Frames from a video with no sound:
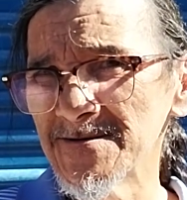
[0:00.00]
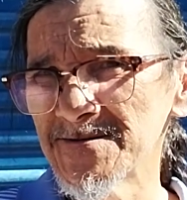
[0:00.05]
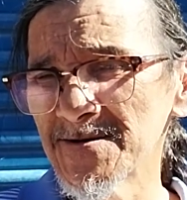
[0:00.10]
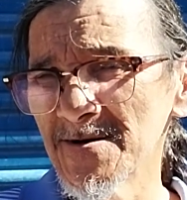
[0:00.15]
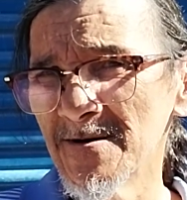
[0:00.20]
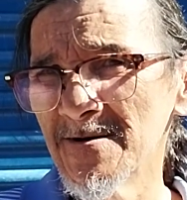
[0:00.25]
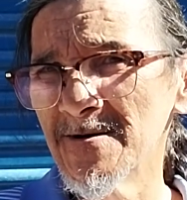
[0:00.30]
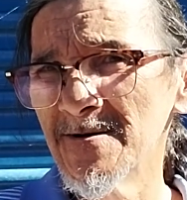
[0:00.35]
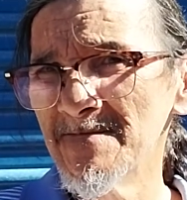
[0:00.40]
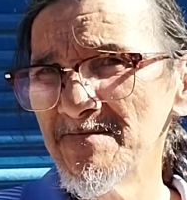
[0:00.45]

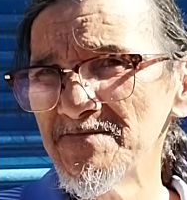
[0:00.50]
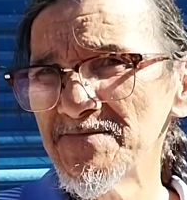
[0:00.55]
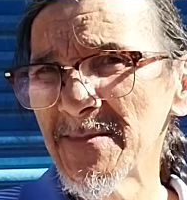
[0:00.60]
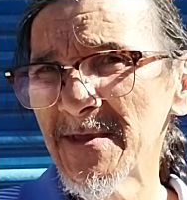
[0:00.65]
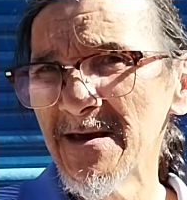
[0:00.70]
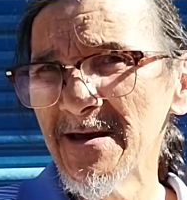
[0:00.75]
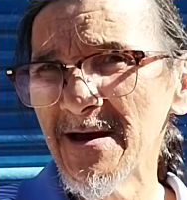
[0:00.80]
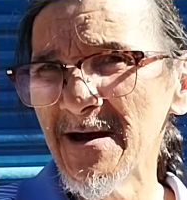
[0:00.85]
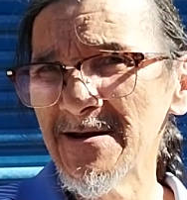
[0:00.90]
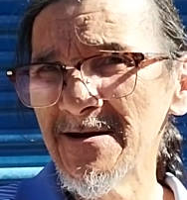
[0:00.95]
So,
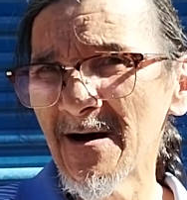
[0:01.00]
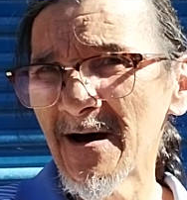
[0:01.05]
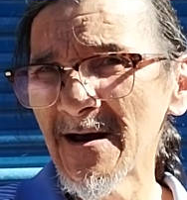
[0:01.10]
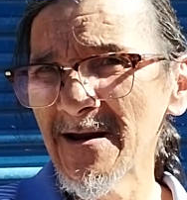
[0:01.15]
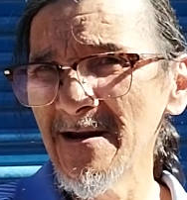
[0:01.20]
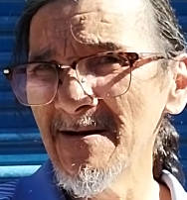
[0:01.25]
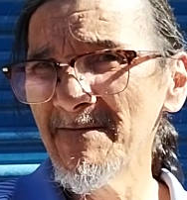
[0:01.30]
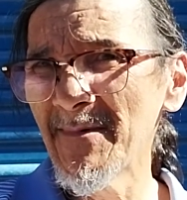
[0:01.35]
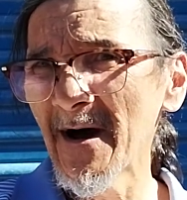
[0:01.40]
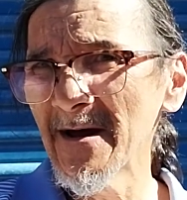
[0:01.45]
you know, I
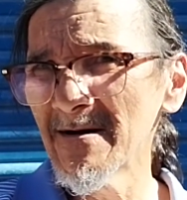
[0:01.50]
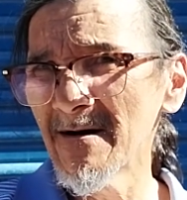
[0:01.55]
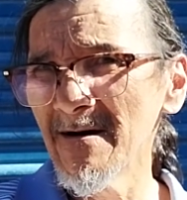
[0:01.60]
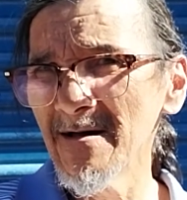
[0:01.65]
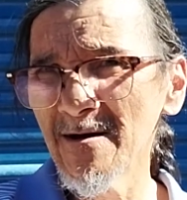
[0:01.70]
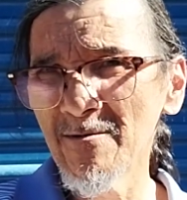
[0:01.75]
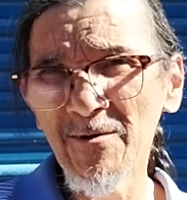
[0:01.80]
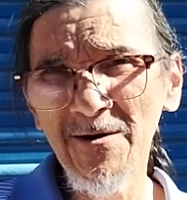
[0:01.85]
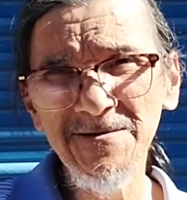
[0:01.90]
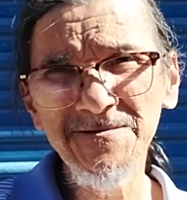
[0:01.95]
didn't buy it
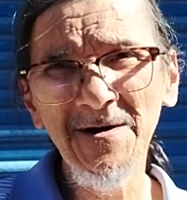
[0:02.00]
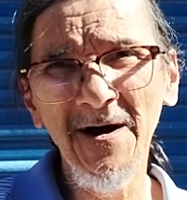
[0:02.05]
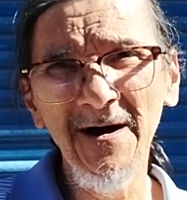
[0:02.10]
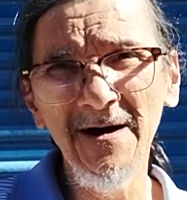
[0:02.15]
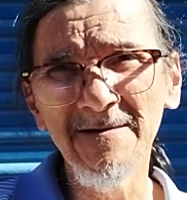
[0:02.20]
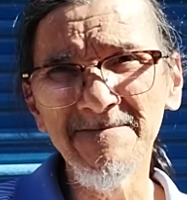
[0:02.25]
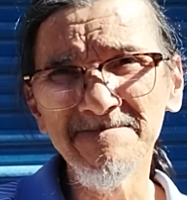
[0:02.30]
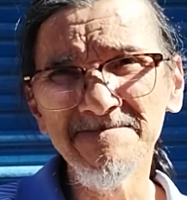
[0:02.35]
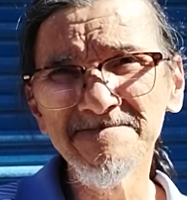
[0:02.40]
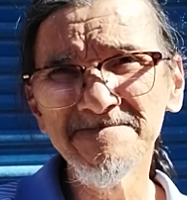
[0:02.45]
all in one
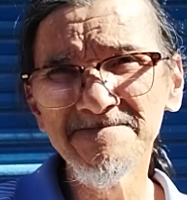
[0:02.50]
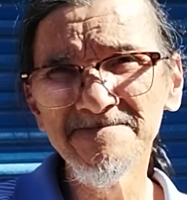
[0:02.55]
time,